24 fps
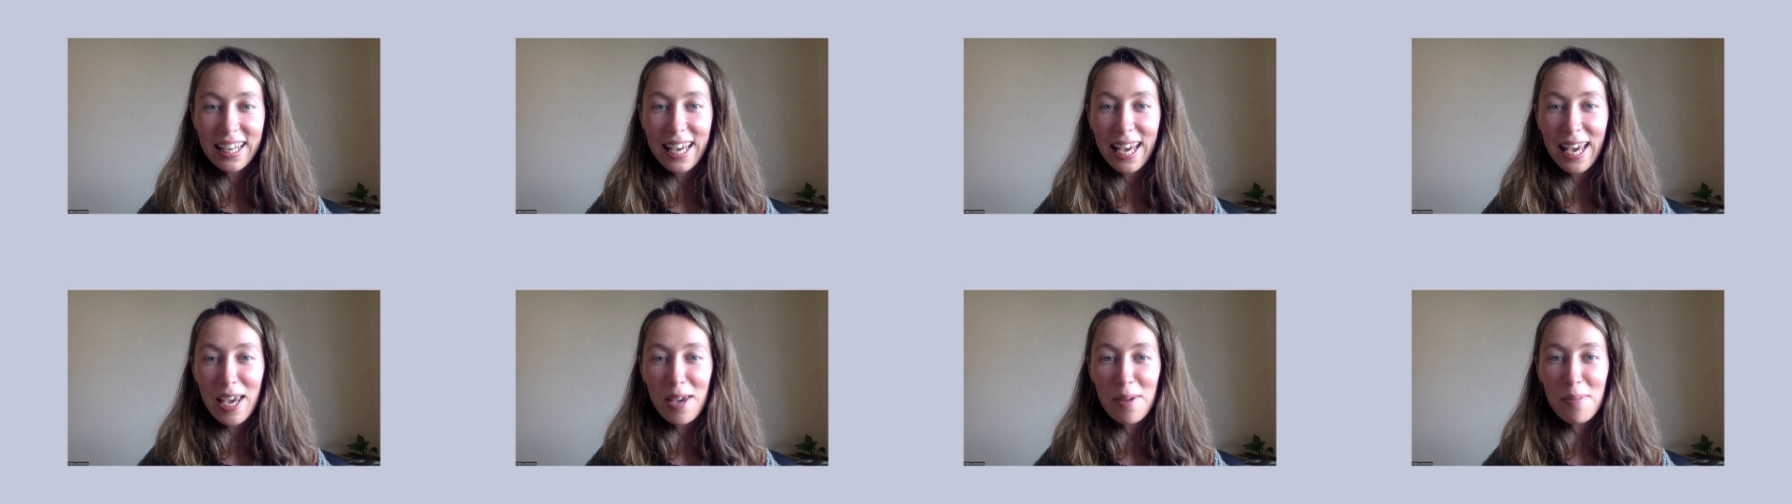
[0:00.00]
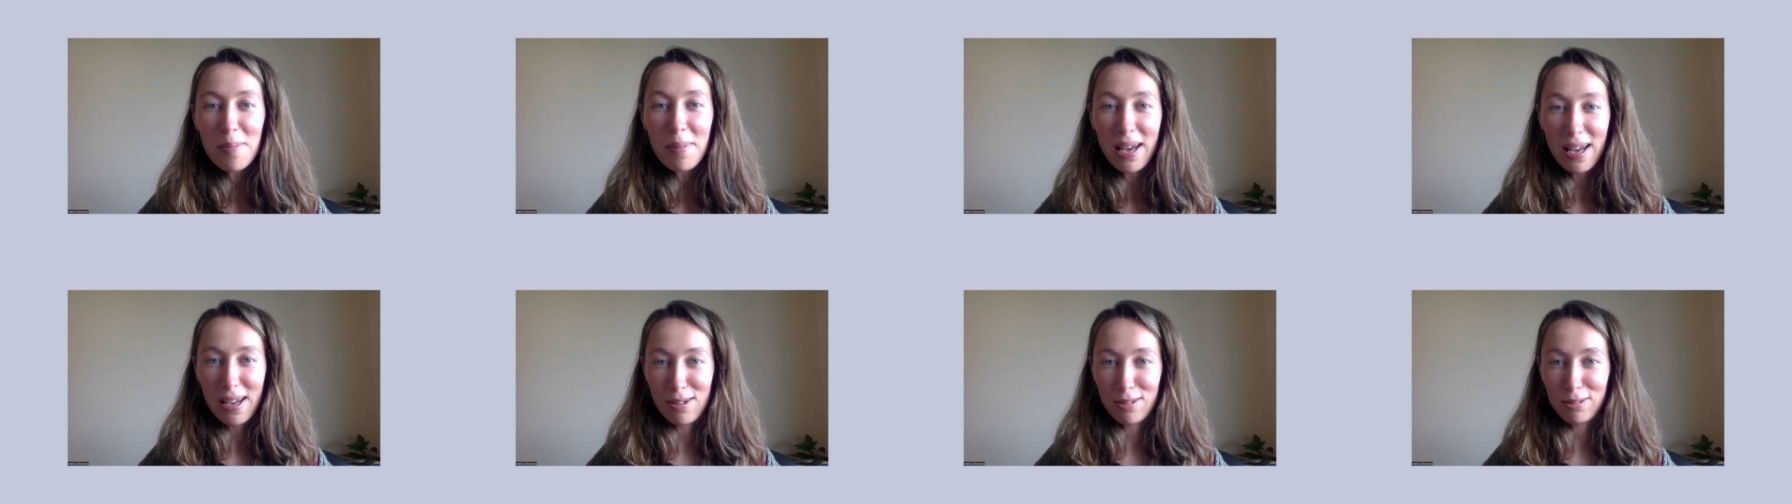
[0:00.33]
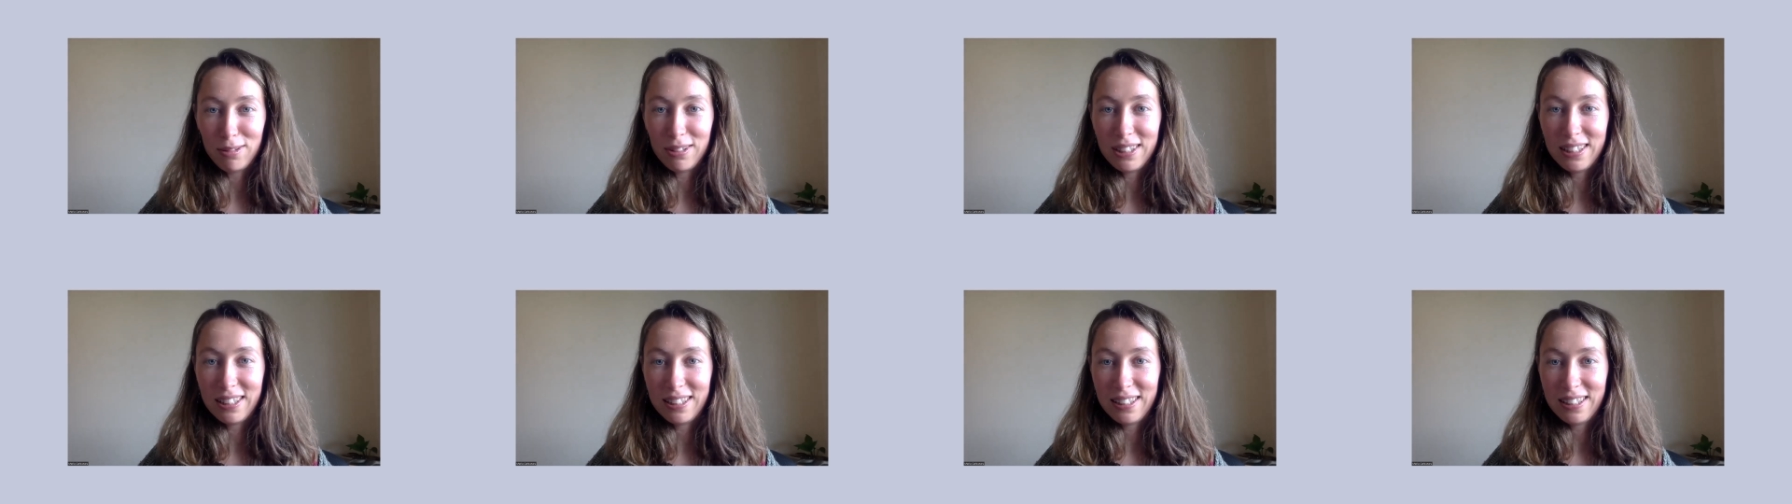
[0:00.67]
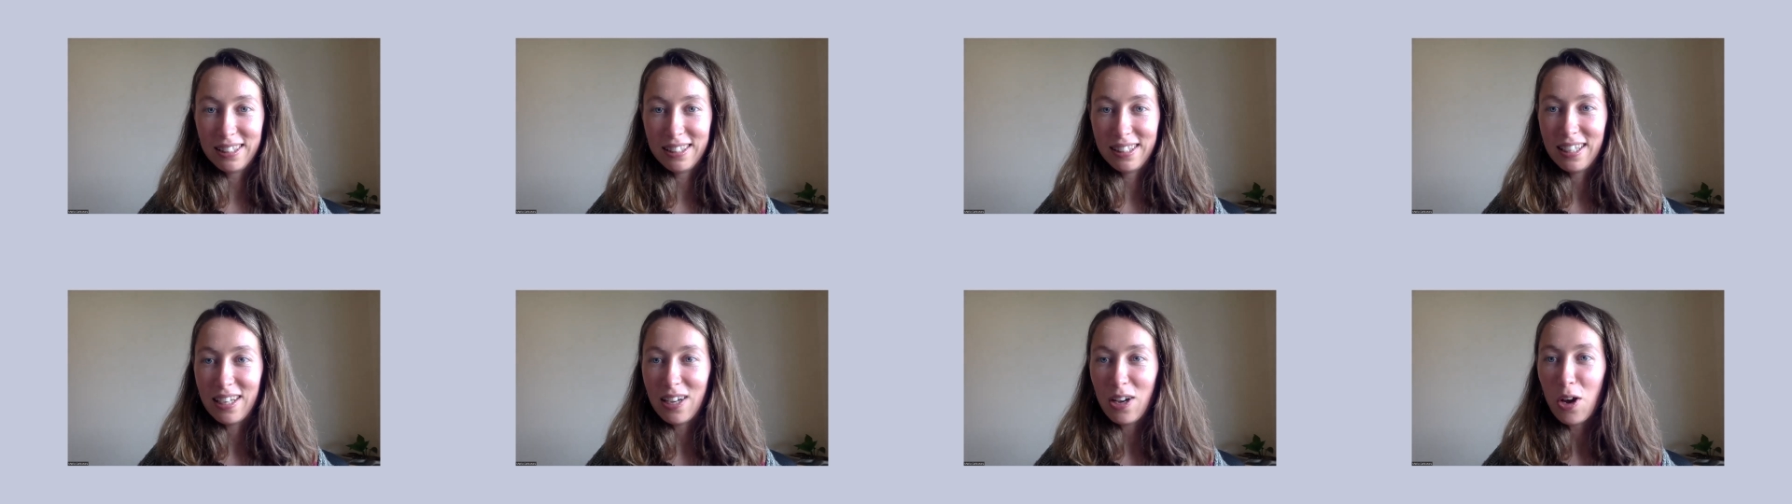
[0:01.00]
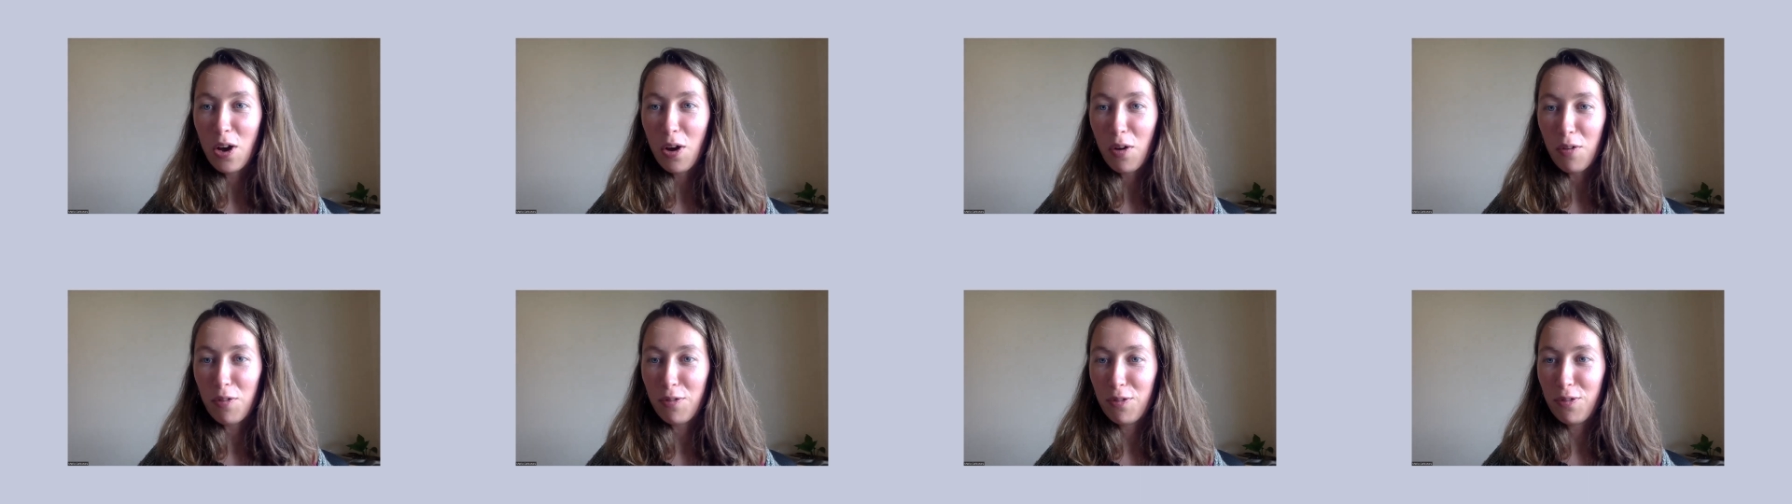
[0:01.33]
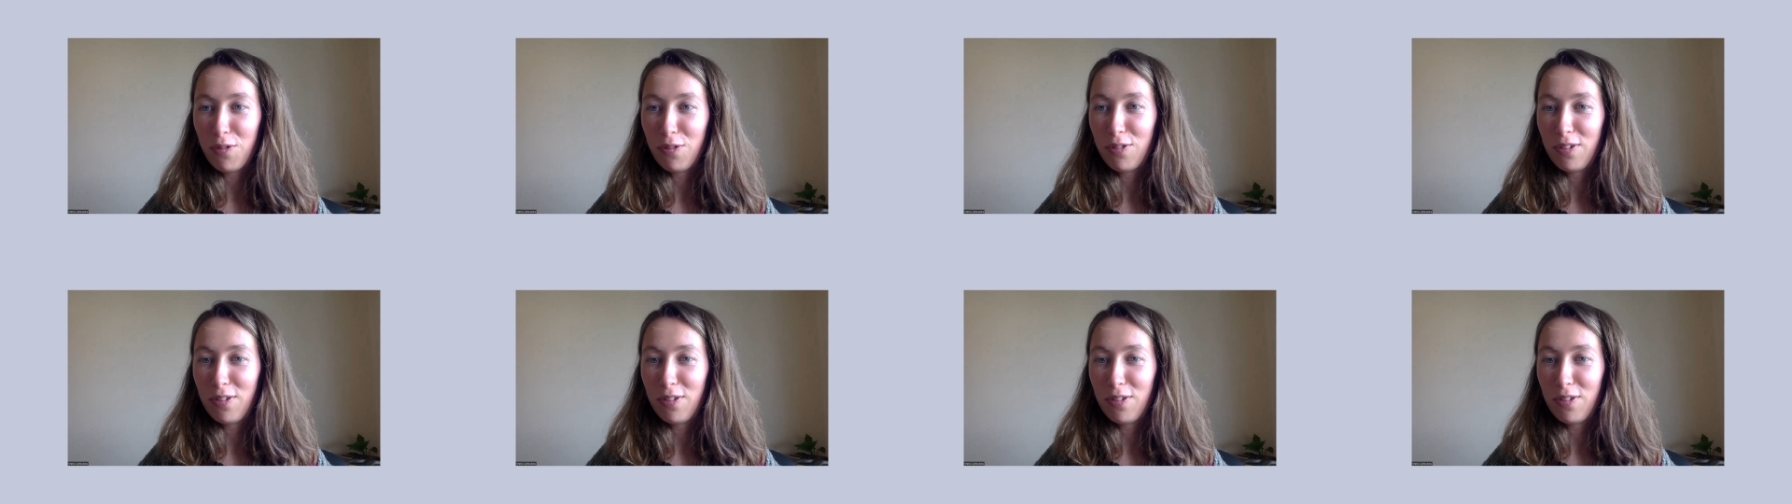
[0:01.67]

came out of